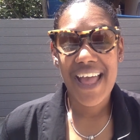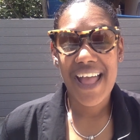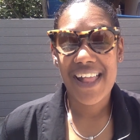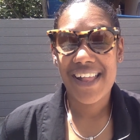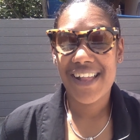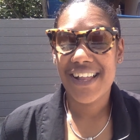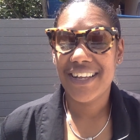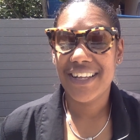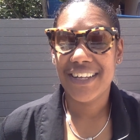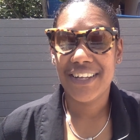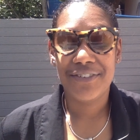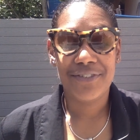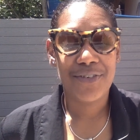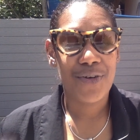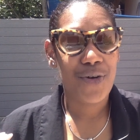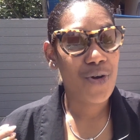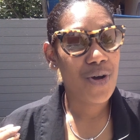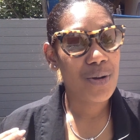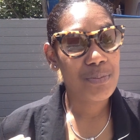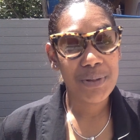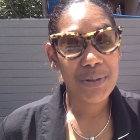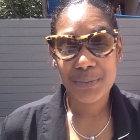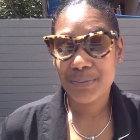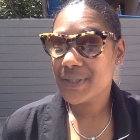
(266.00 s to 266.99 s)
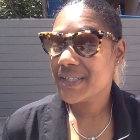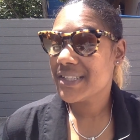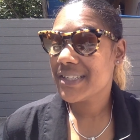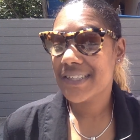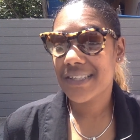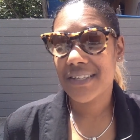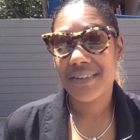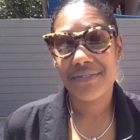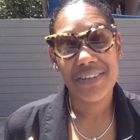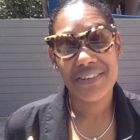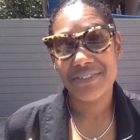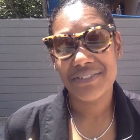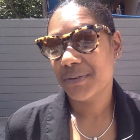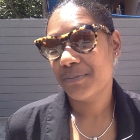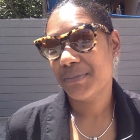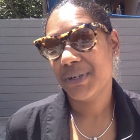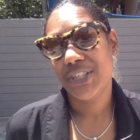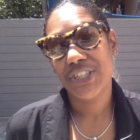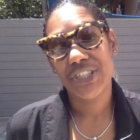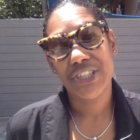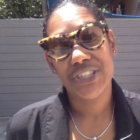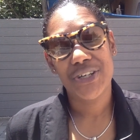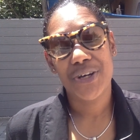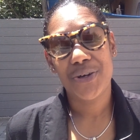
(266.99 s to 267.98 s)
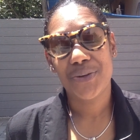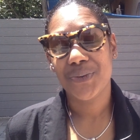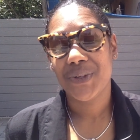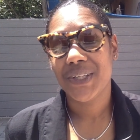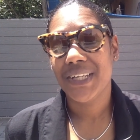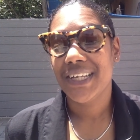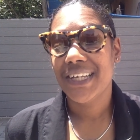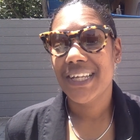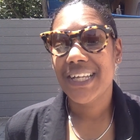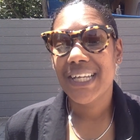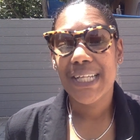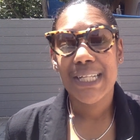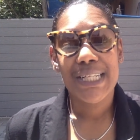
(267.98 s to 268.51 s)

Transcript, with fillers: And for all purposes of information only,